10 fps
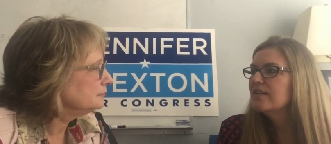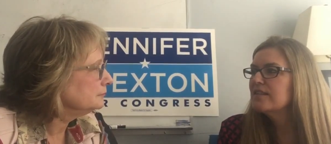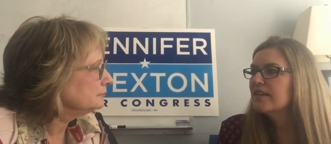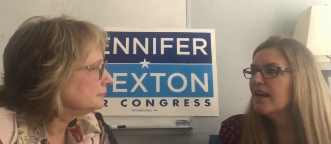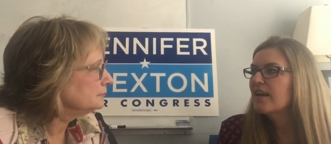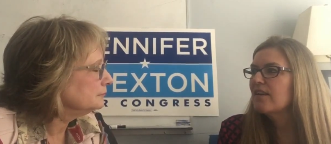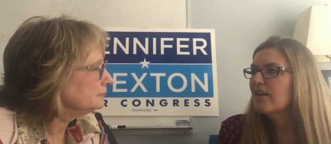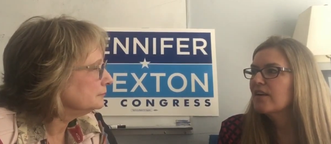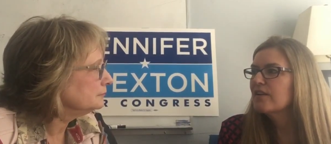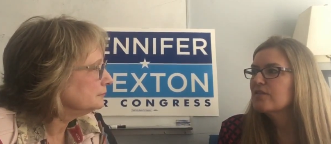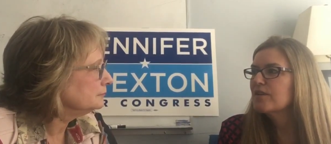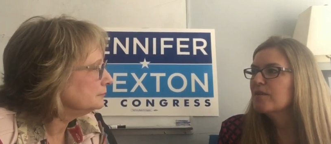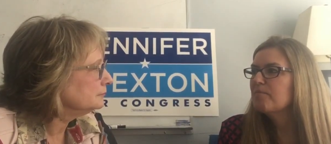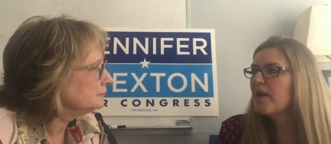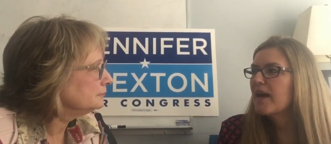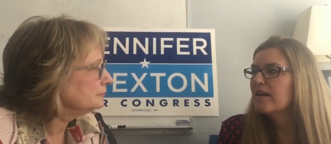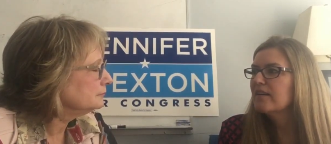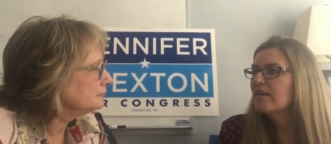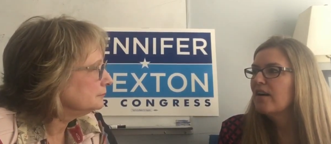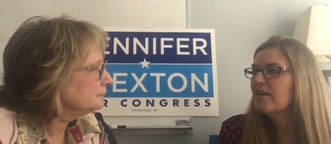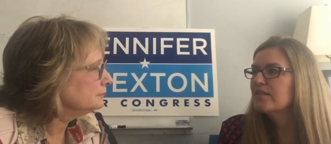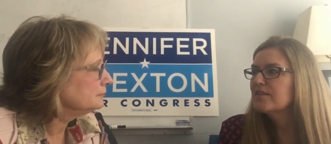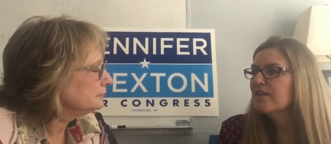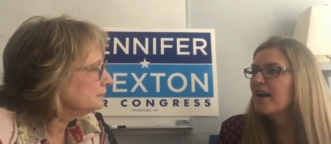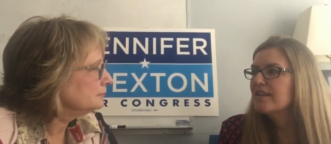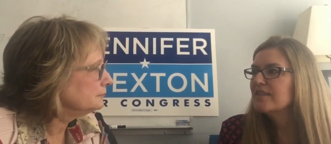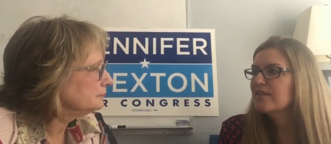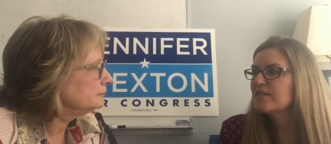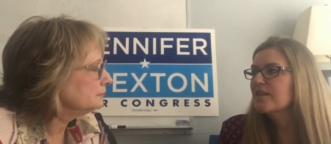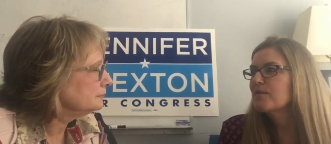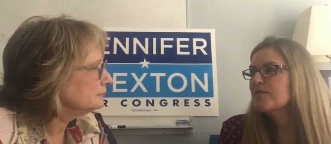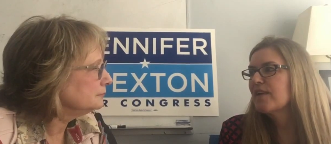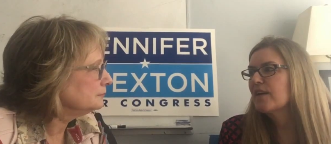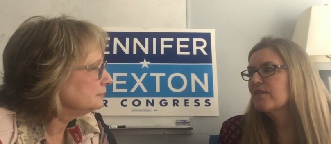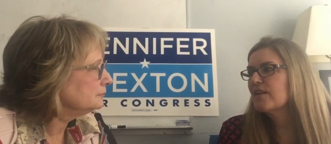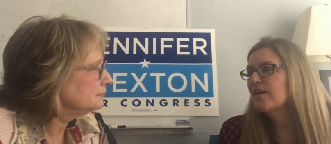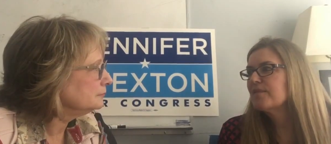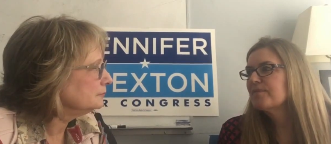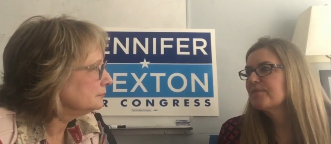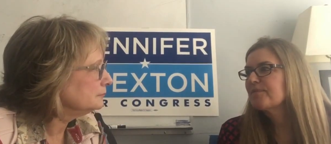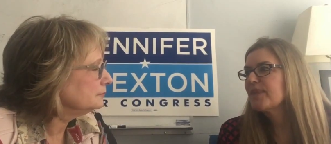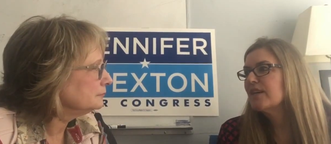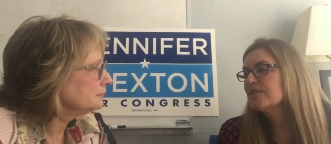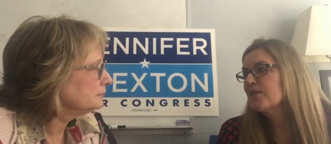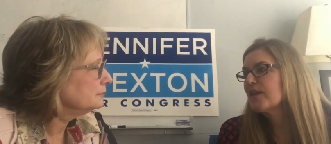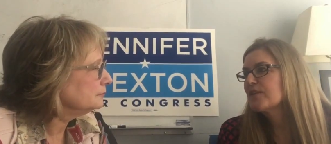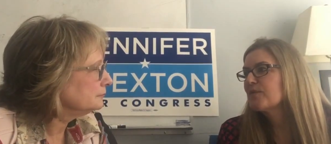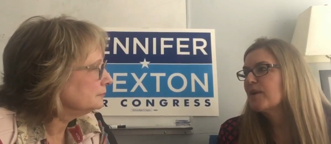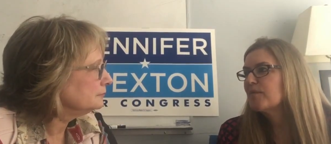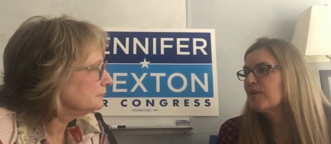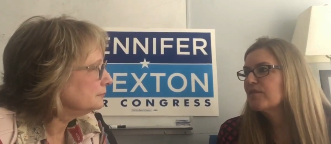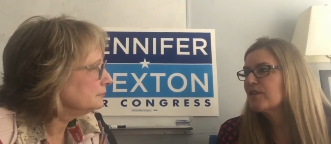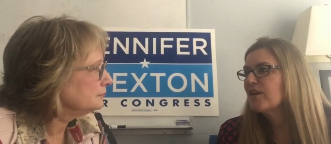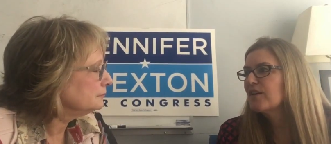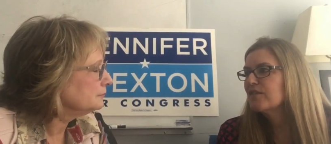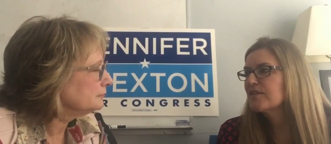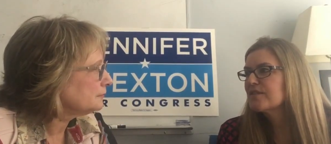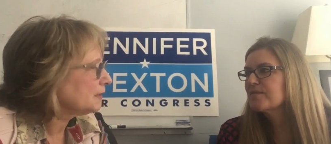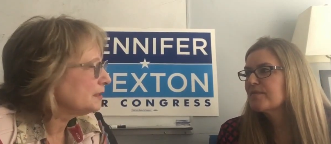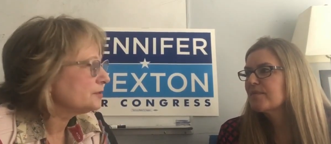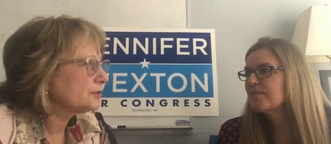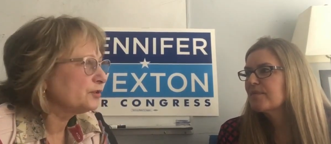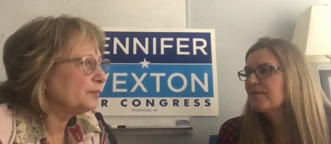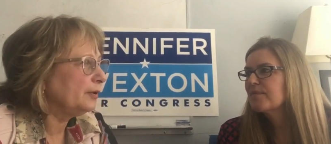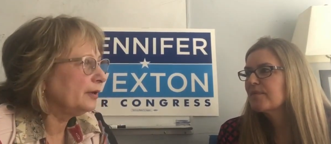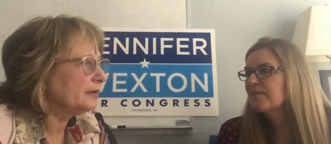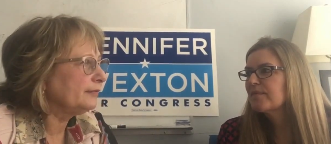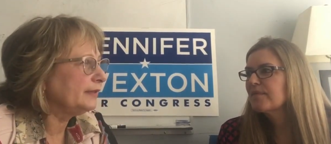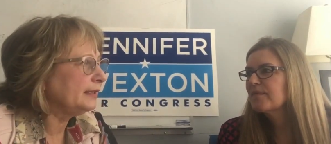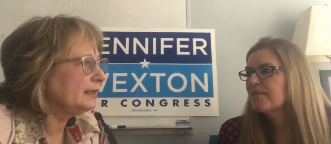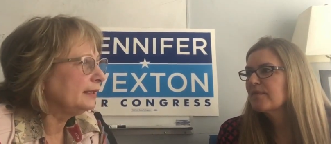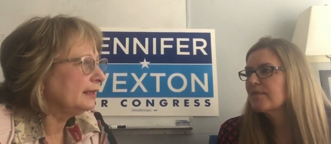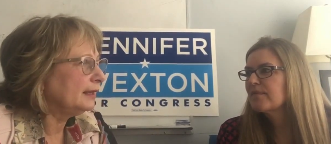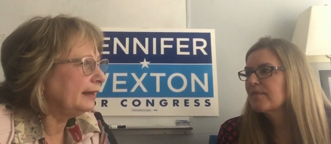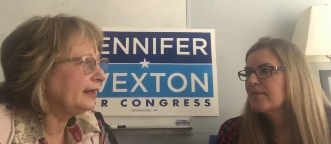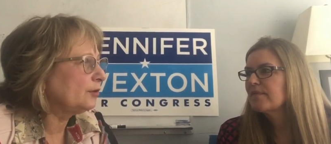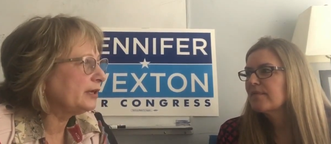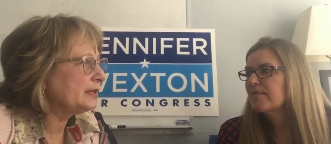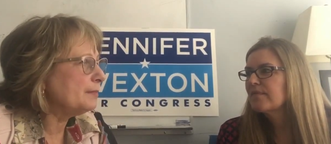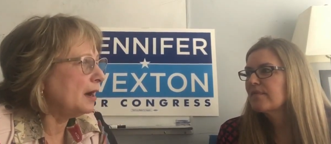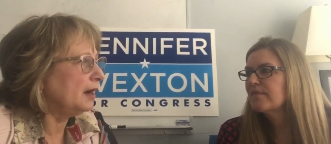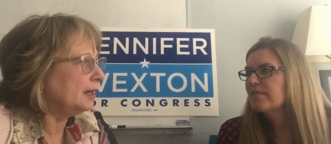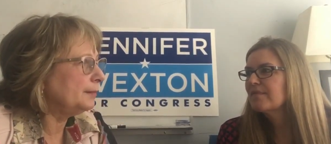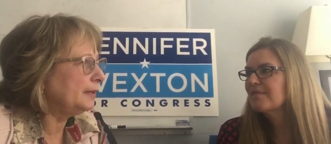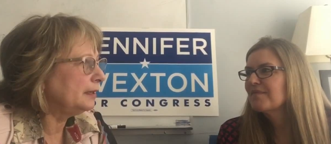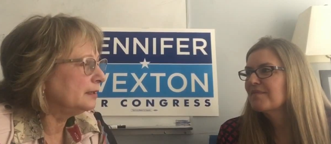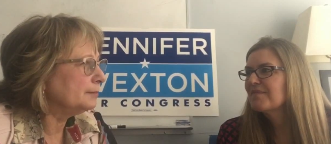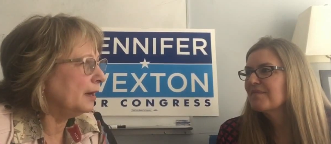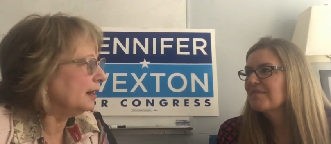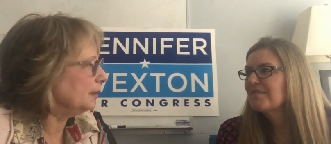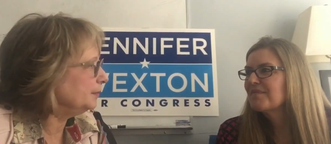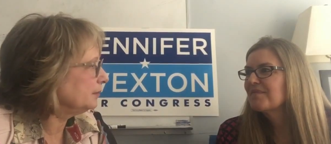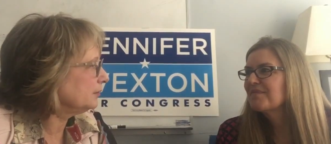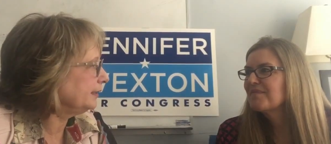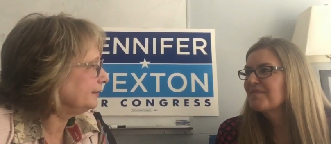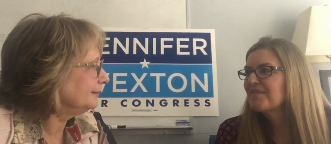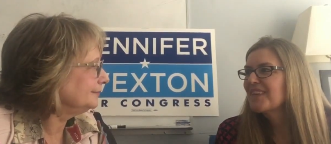Speaker 1: to get our country back to the ideals that it was founded on. And so that's why I'm running for Congress.
Speaker 2: So you're part of the angry mom mob, right?